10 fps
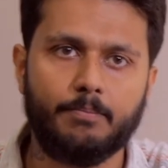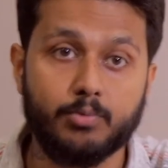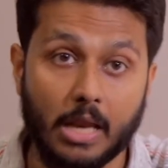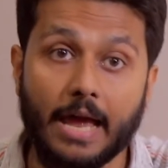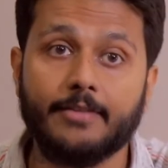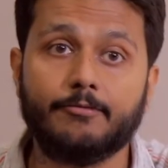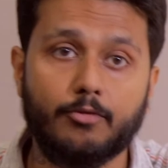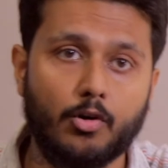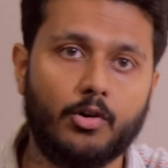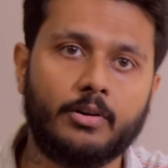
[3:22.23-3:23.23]
plan
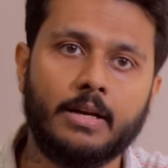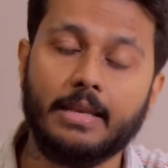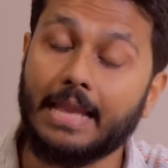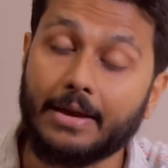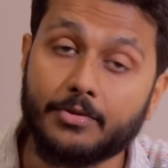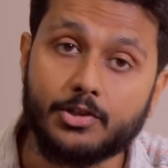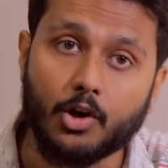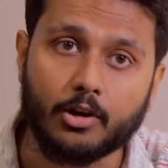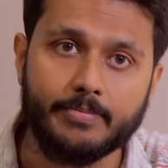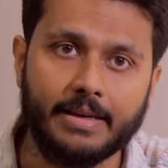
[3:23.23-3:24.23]
for language
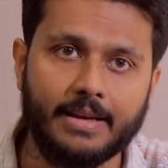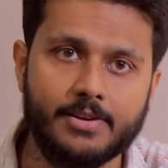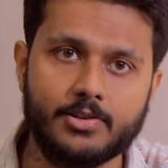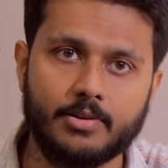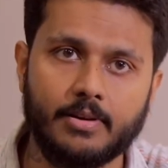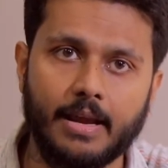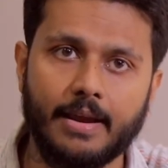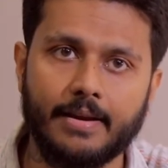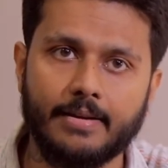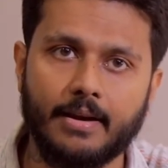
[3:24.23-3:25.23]
documentation
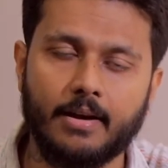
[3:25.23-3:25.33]
and